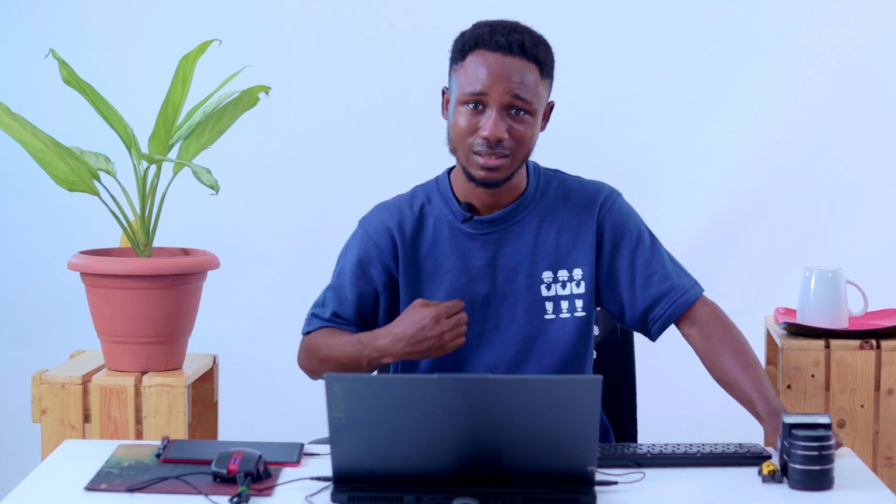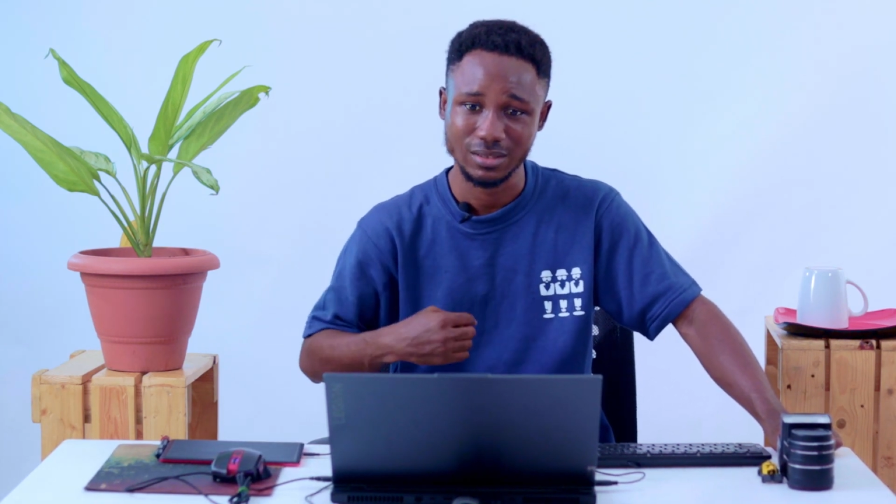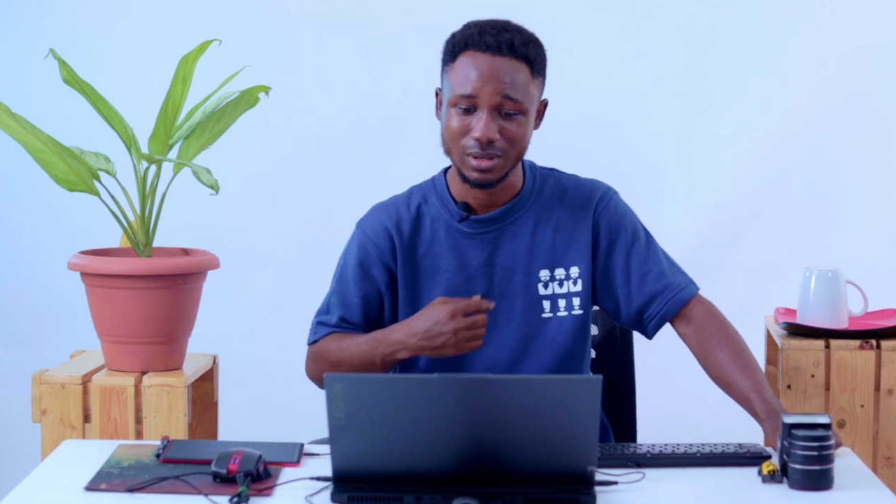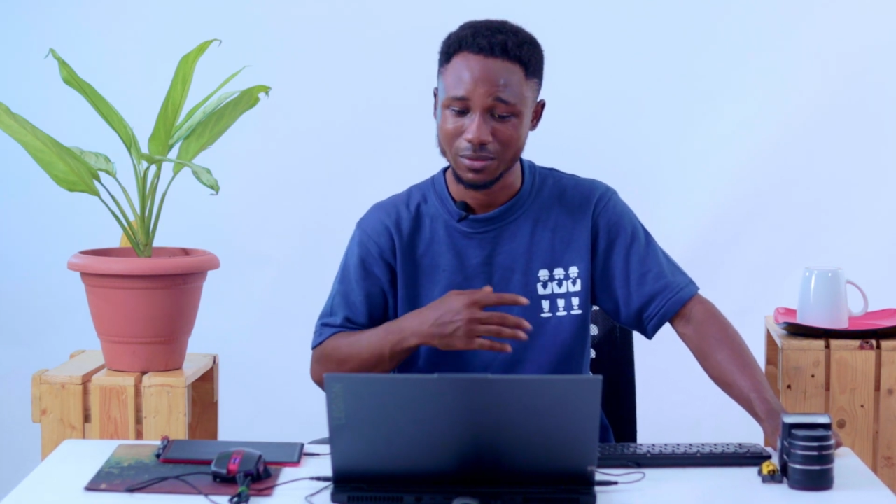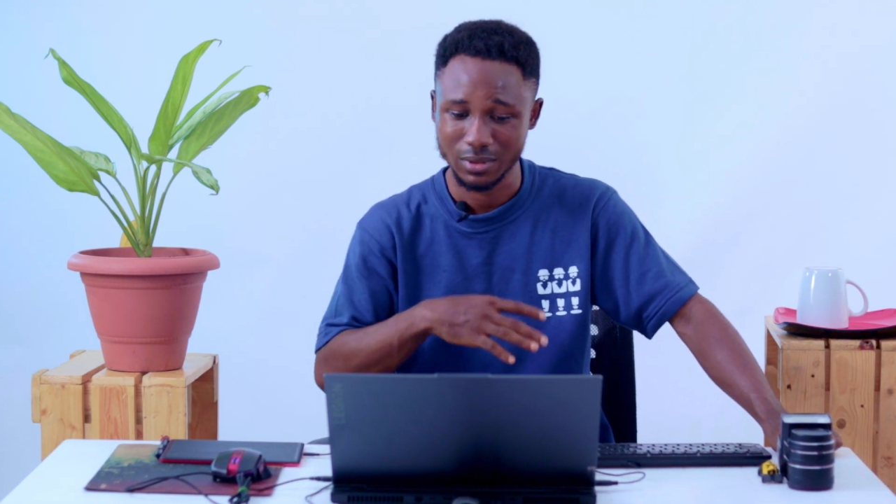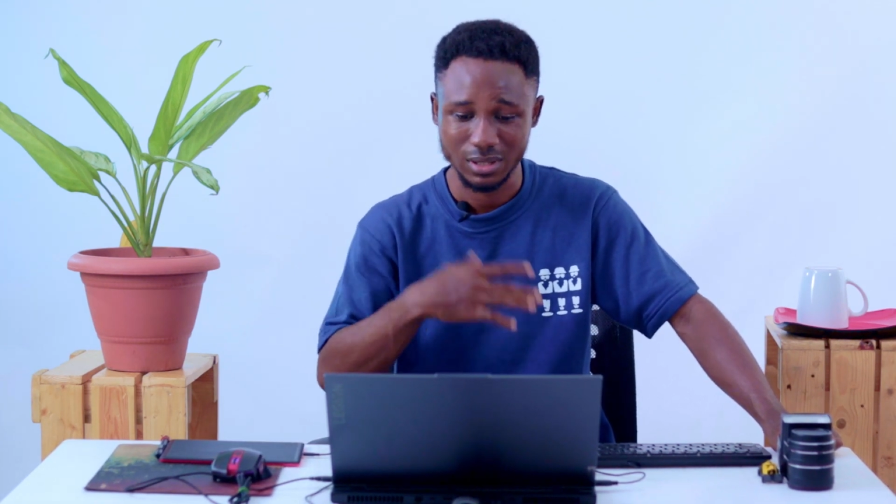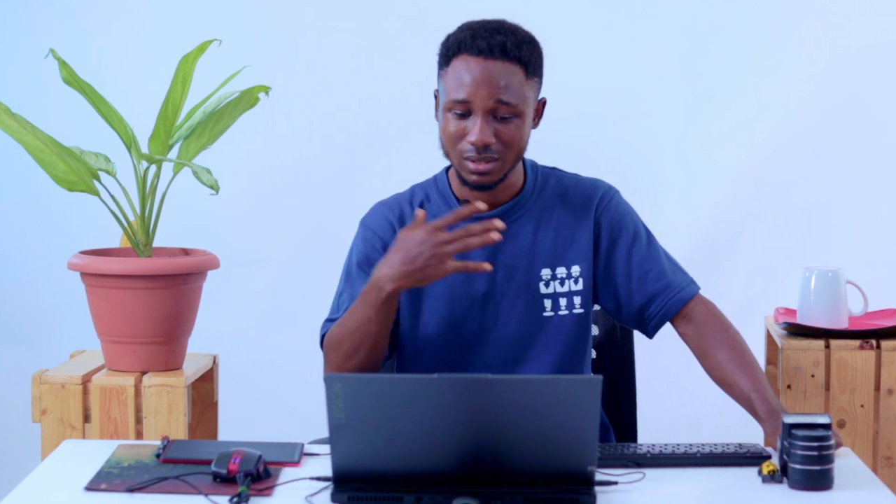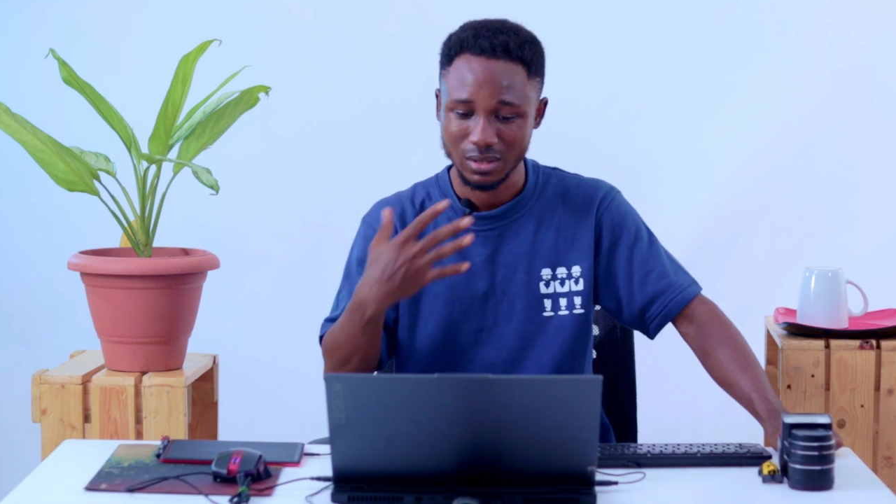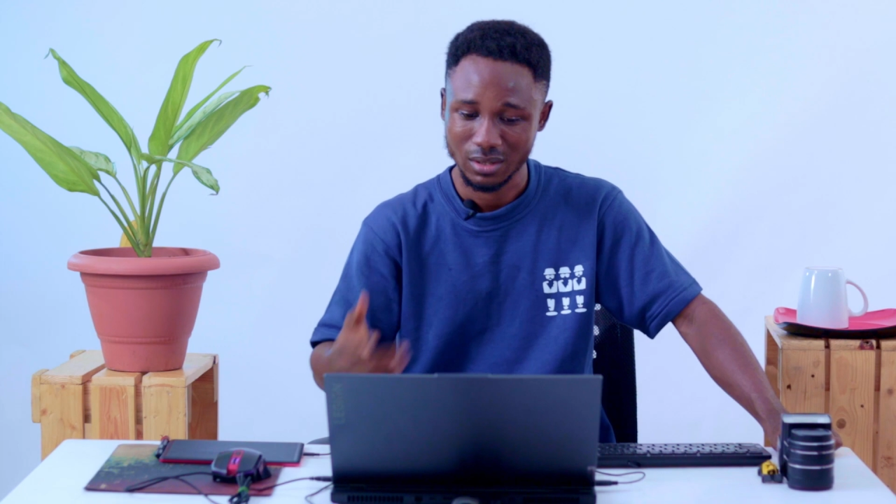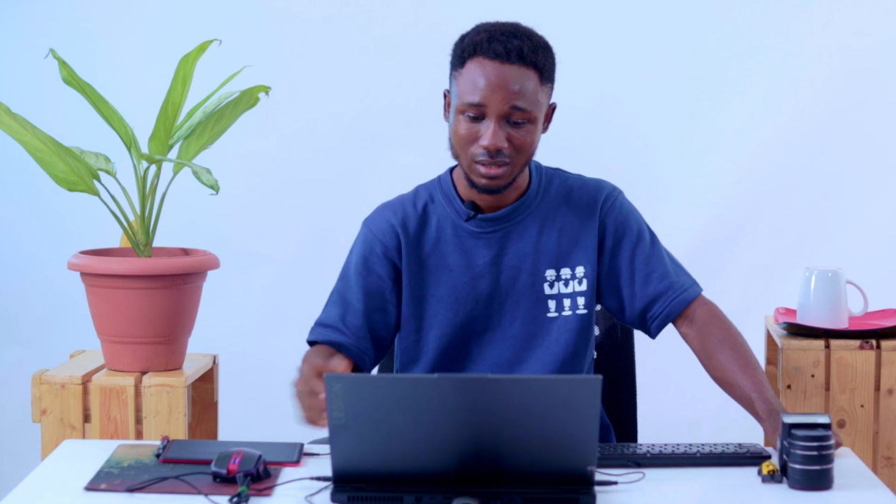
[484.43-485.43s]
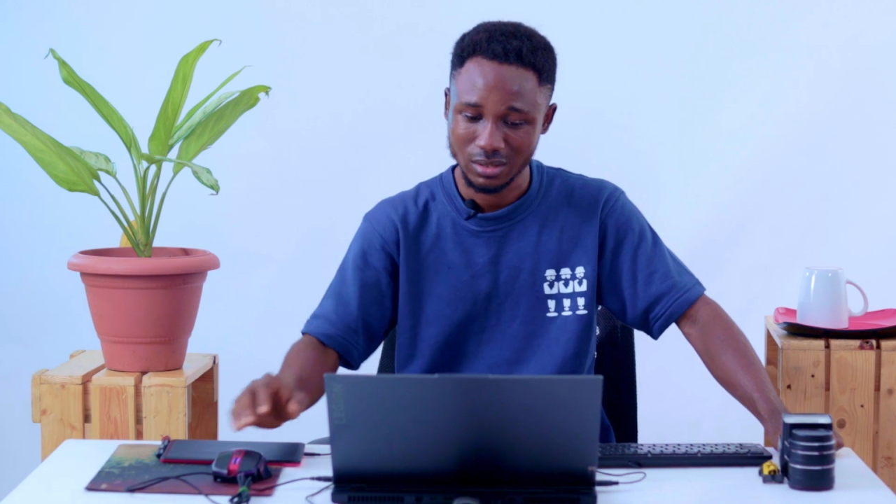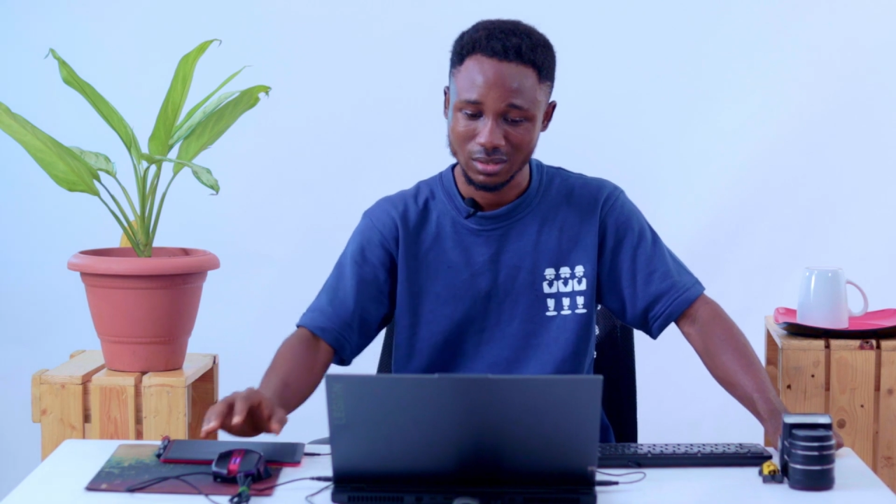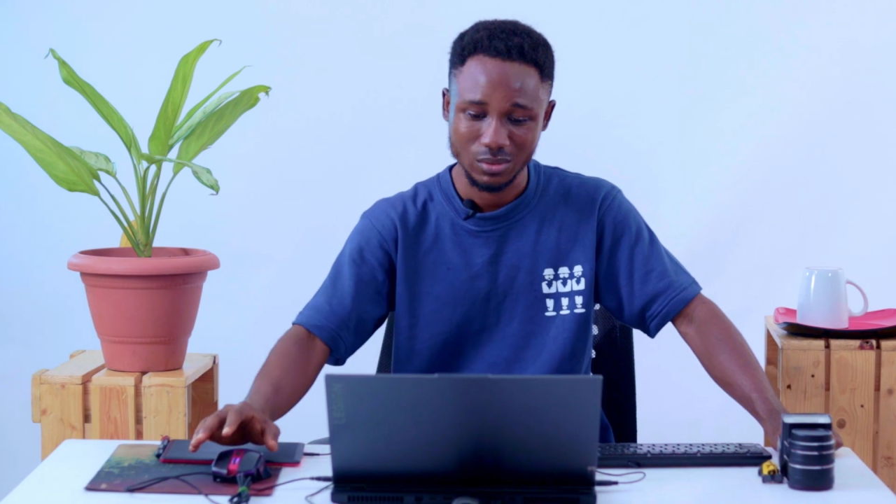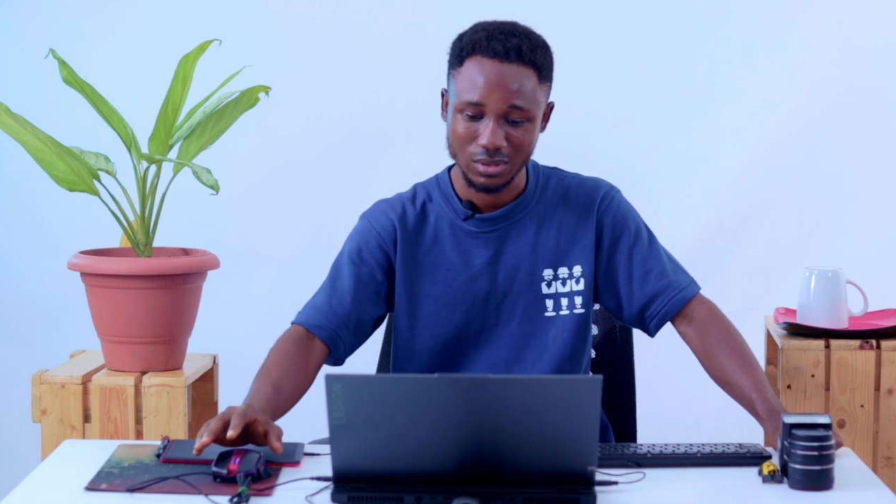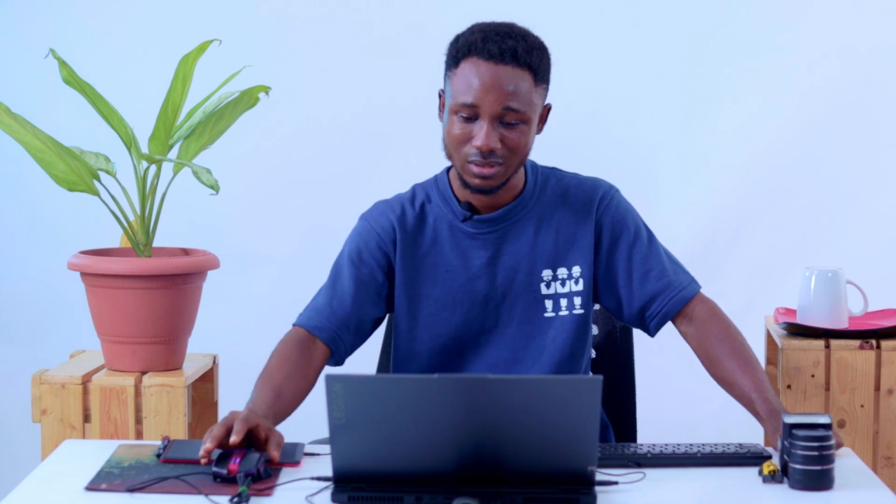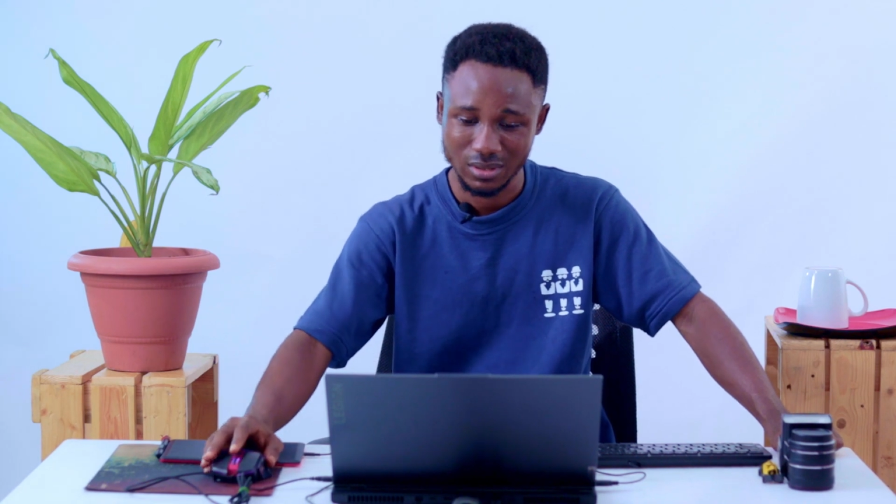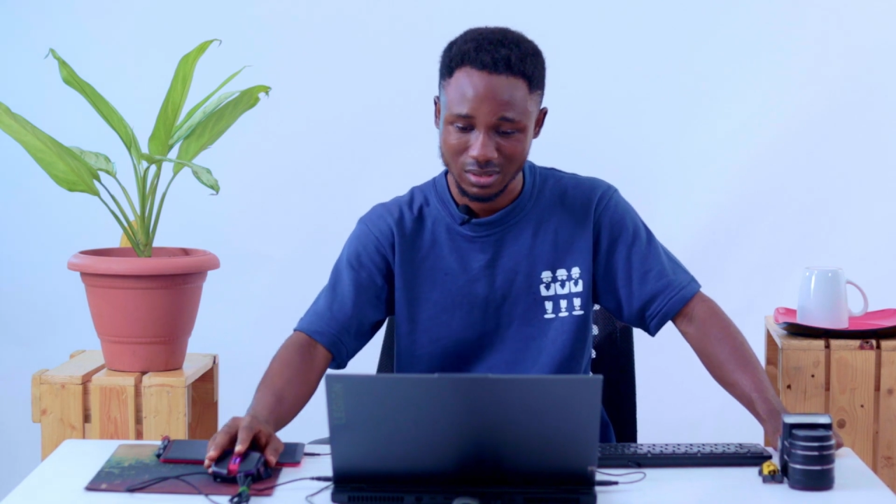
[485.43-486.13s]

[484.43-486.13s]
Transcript: calligraphy, it is what?